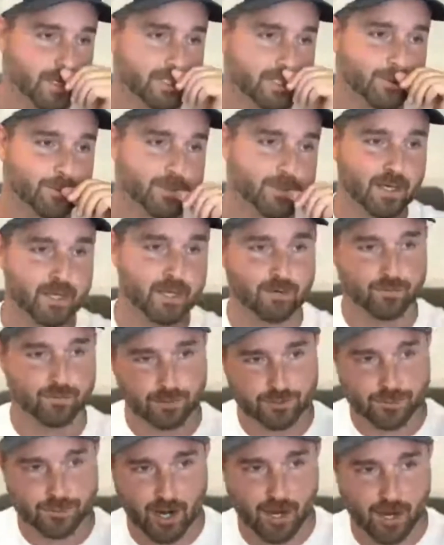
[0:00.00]
So think if you're
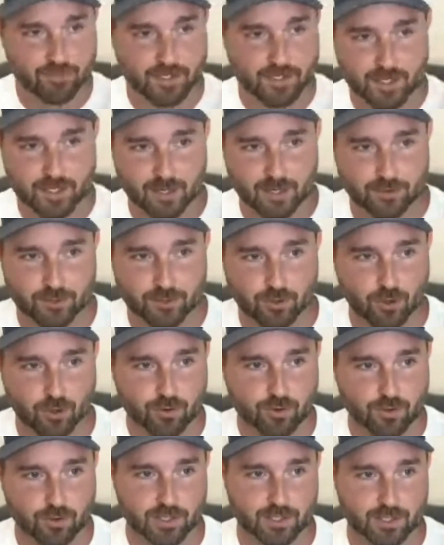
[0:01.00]
driving down your
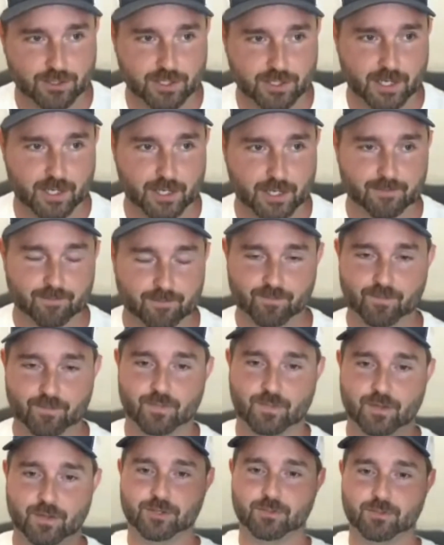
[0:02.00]
local interstate,
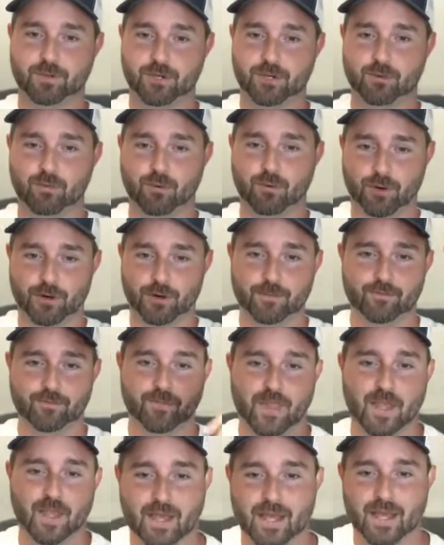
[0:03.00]
there's a billboard
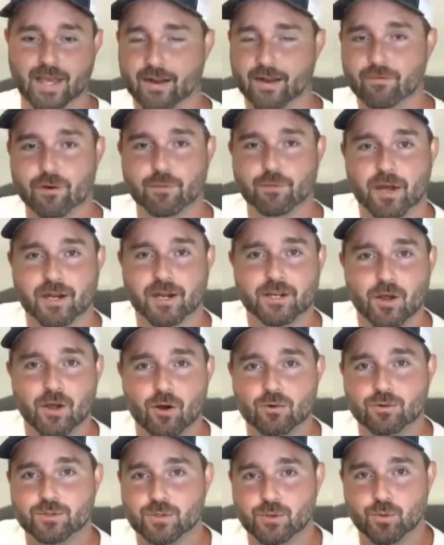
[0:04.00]
and everybody
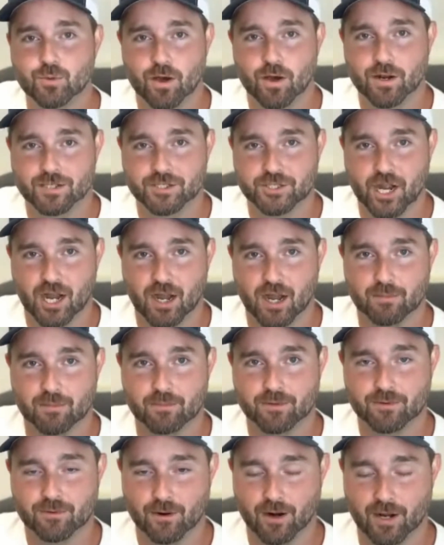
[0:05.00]
knows you want a job,
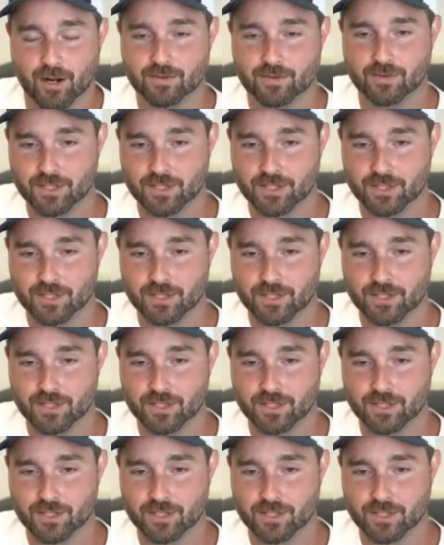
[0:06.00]
right?